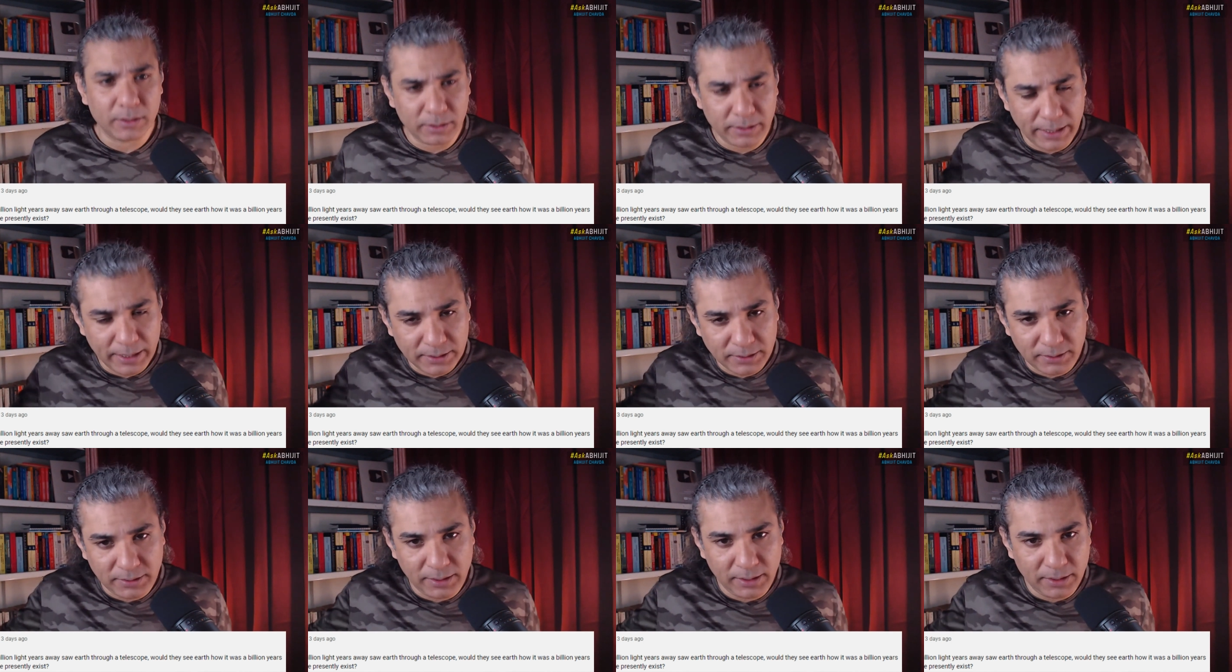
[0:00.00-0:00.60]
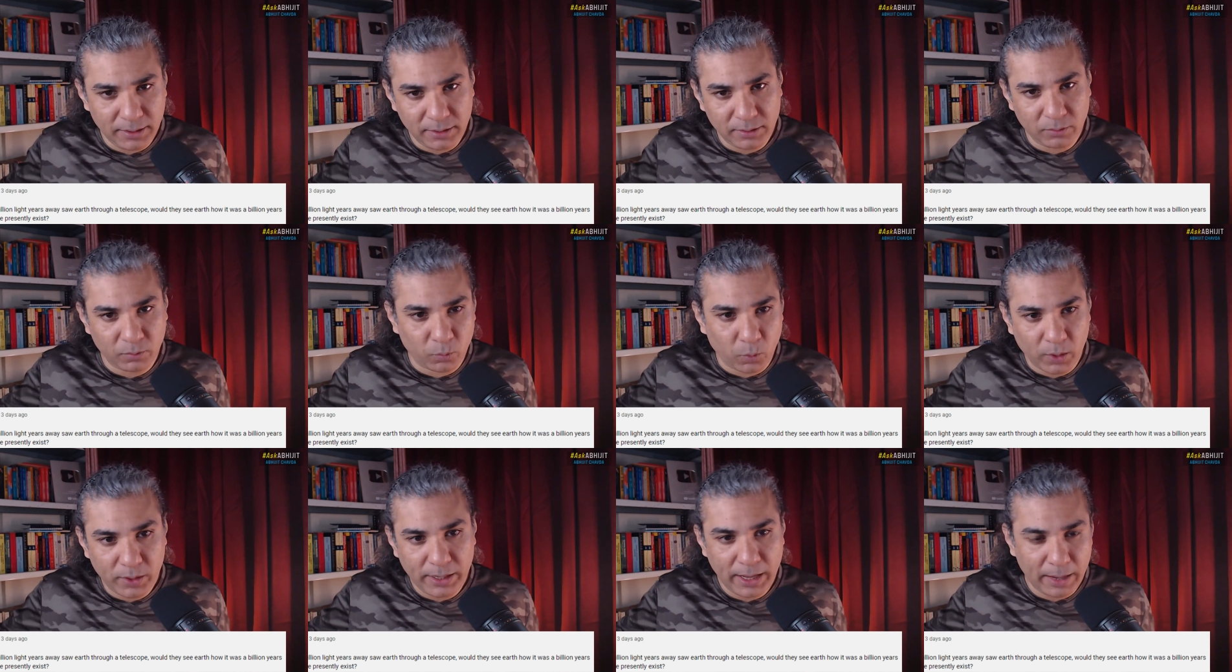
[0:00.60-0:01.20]
they are seeing
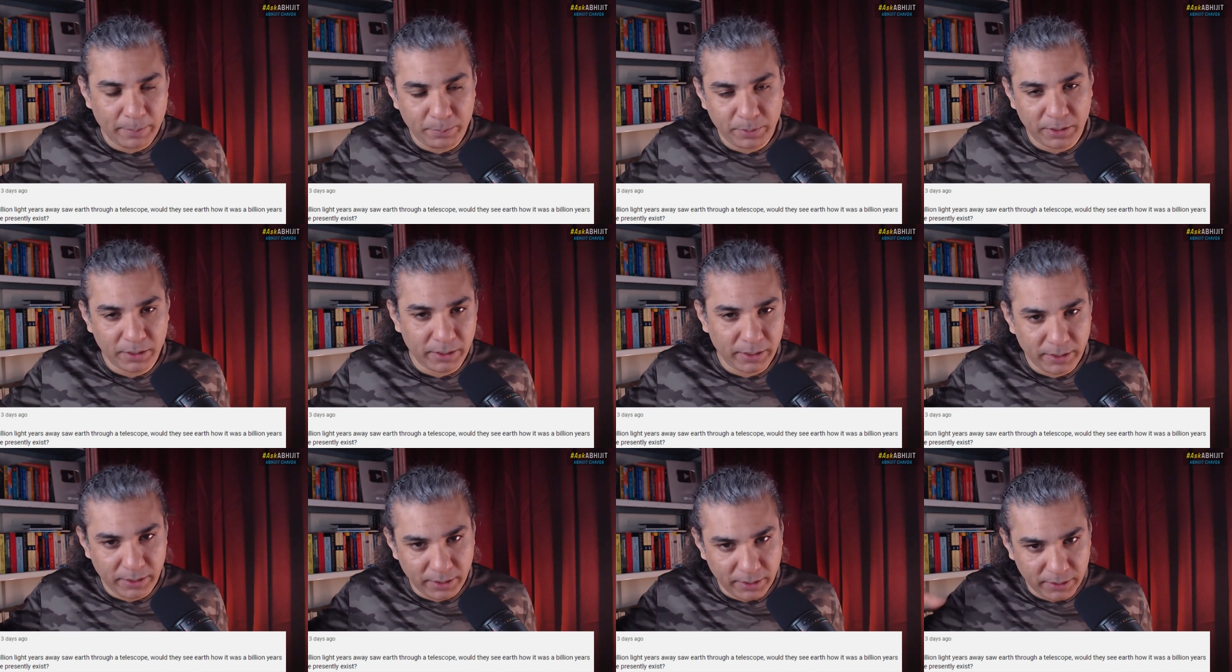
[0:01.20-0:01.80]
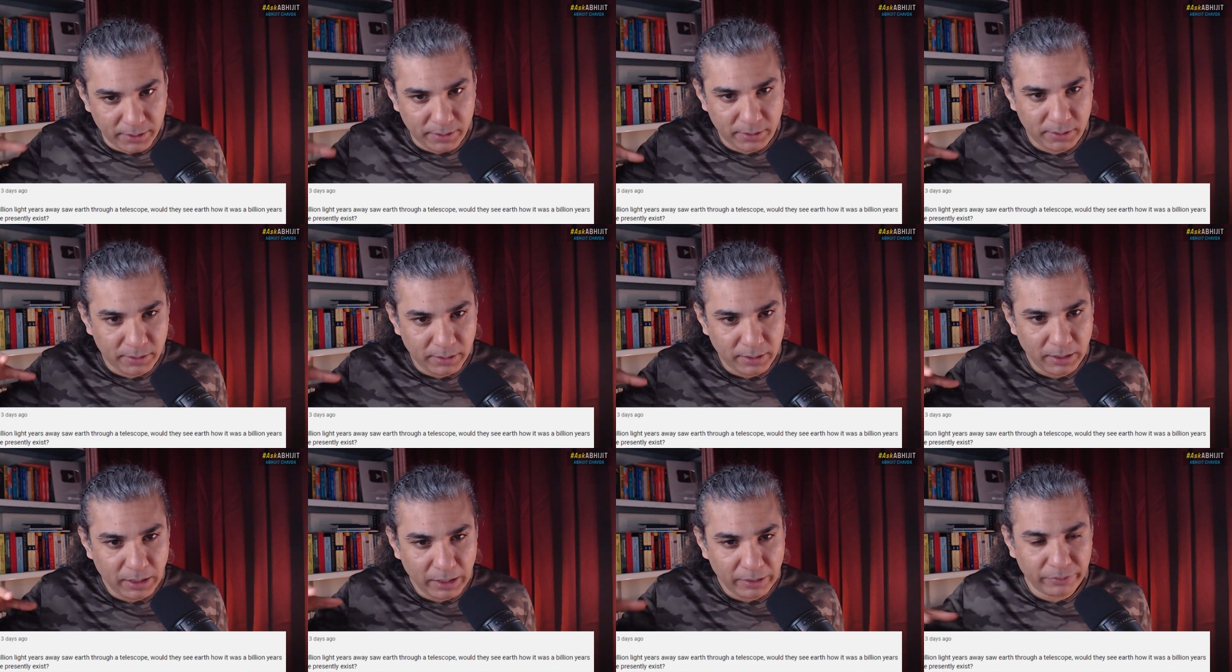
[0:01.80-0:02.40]
what happened here
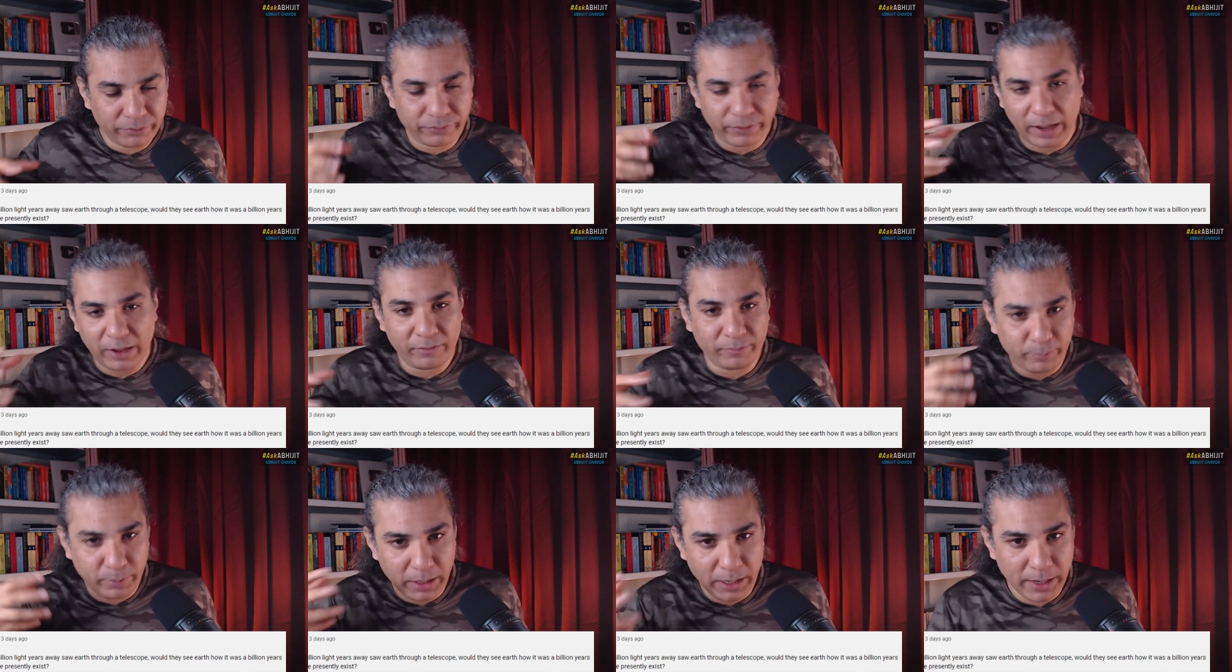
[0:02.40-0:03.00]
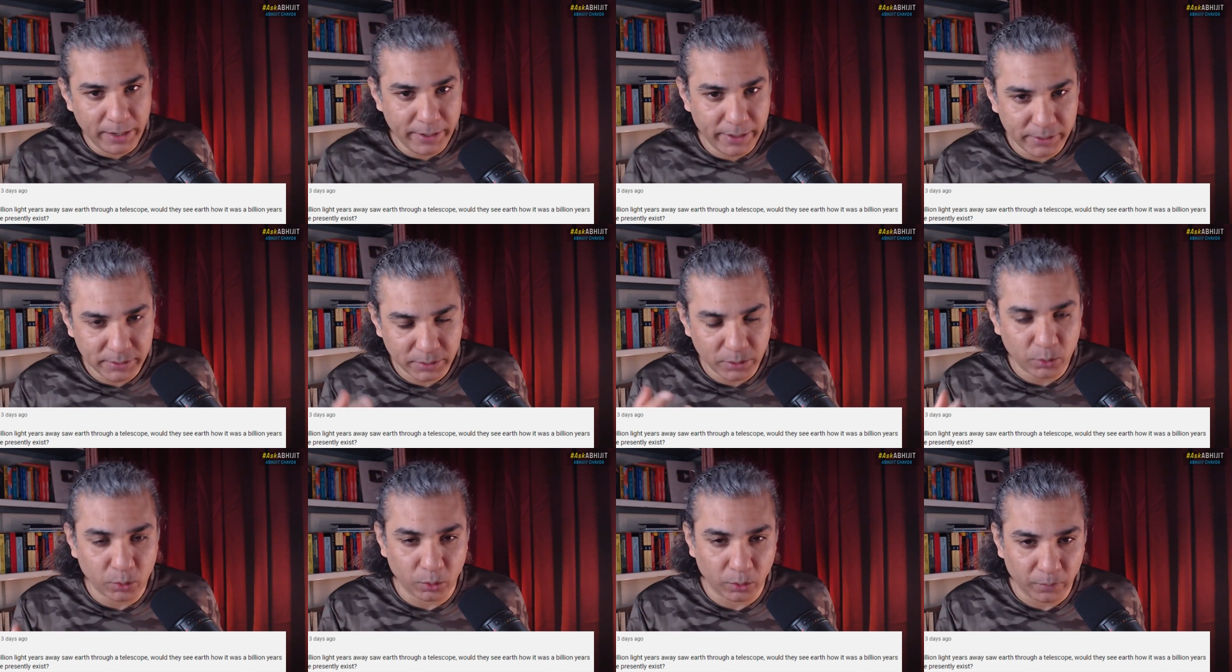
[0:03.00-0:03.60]
5 billion
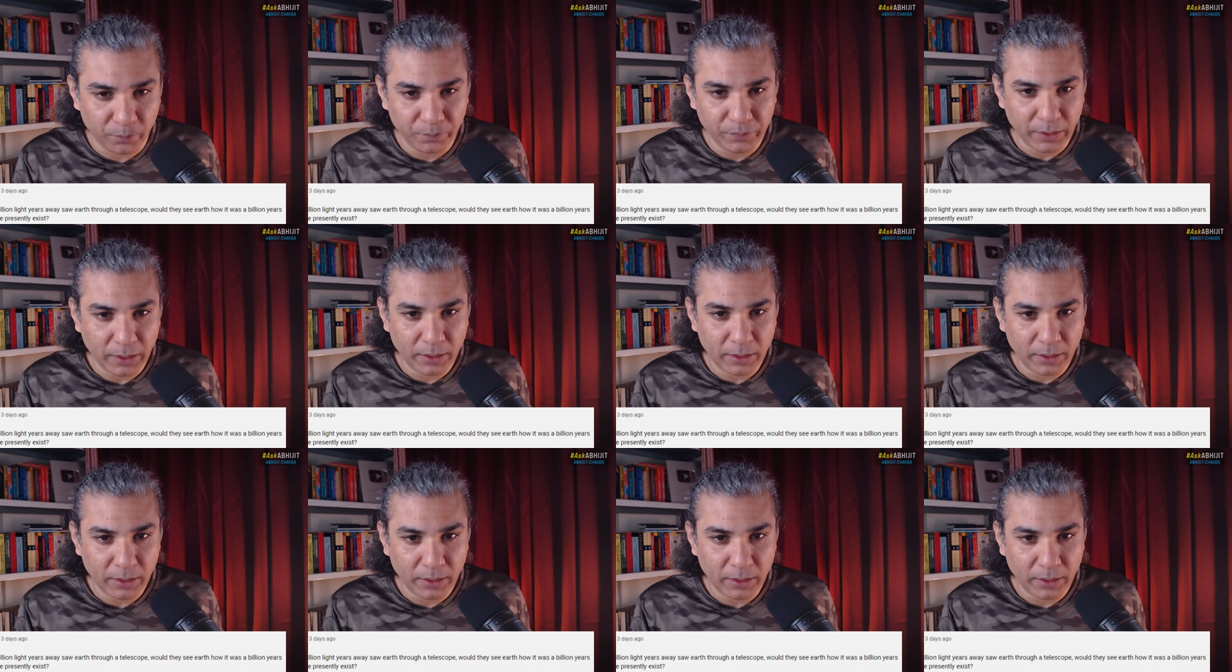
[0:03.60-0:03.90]
years ago,